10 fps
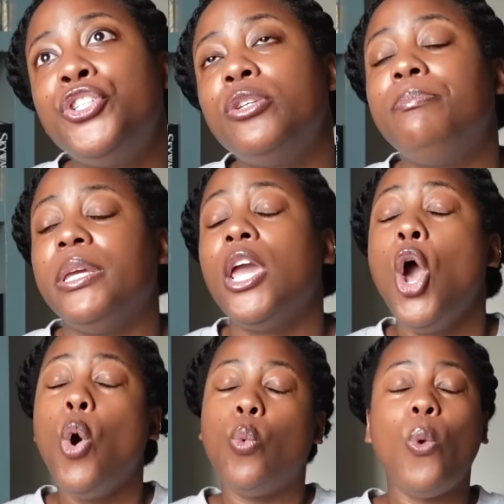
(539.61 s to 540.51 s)
should be,
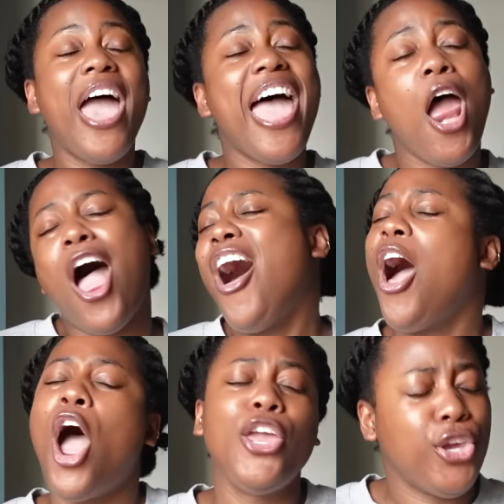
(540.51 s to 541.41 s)
where
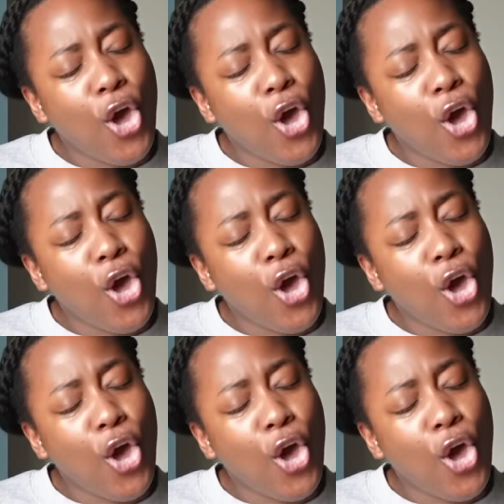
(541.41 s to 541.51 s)
are